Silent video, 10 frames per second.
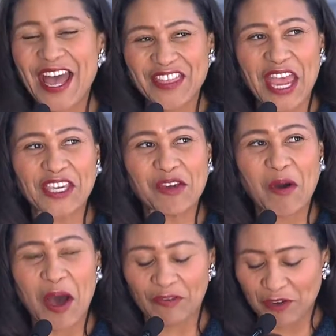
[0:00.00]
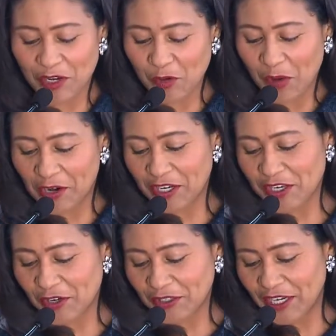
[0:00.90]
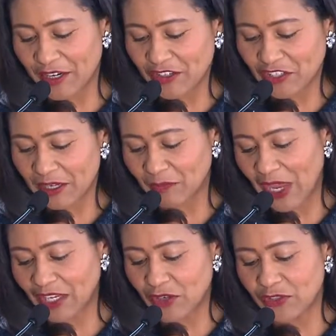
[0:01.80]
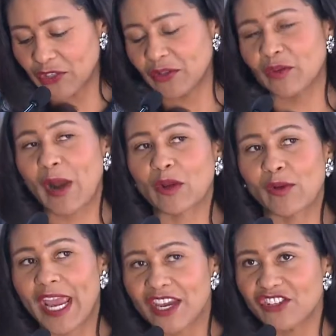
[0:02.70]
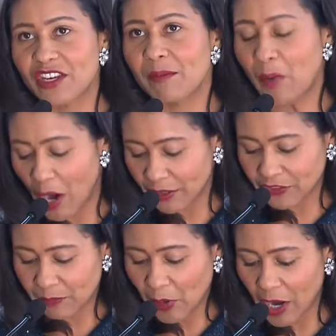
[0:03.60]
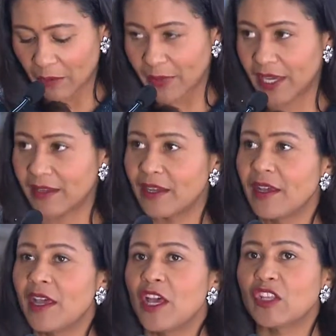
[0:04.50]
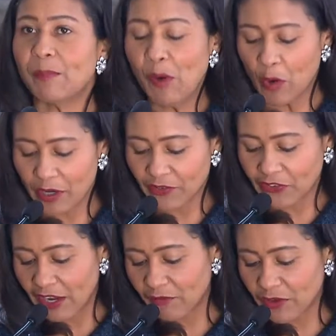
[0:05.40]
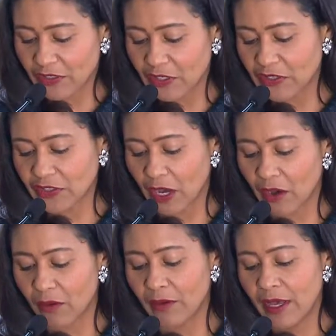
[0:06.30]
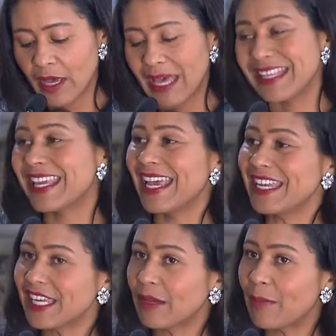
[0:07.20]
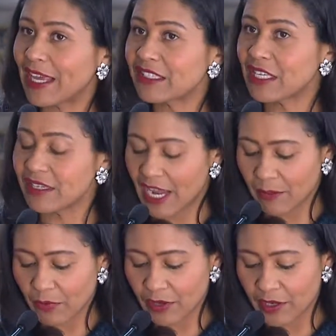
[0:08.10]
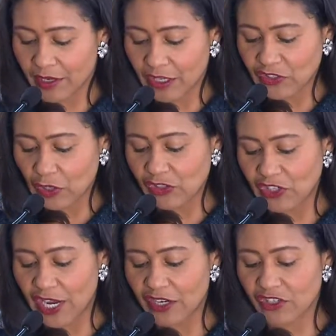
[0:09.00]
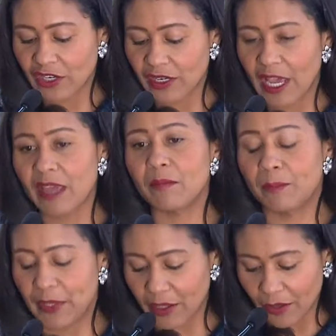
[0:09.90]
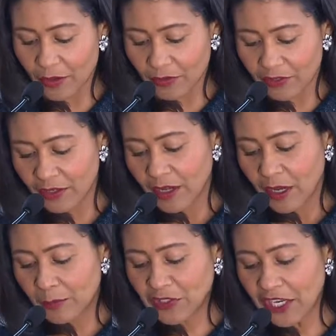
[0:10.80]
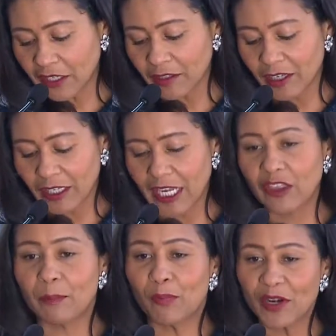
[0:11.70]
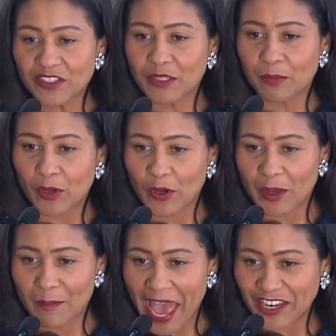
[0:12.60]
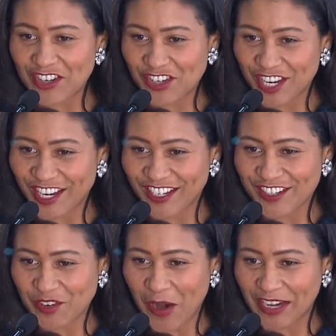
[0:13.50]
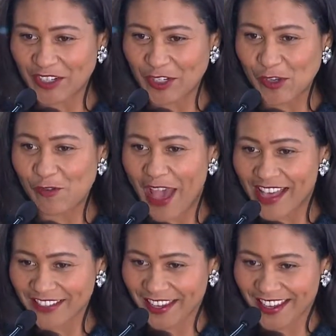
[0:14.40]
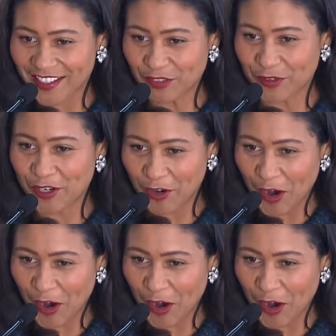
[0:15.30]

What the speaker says: Thank you all for your work and your leadership. Thank you to the Recreation and Parks Department, the Port of San Francisco, the India Basin Neighborhood Association, and BUILD, particularly the Principal and Managing Director Lou Vasquez for your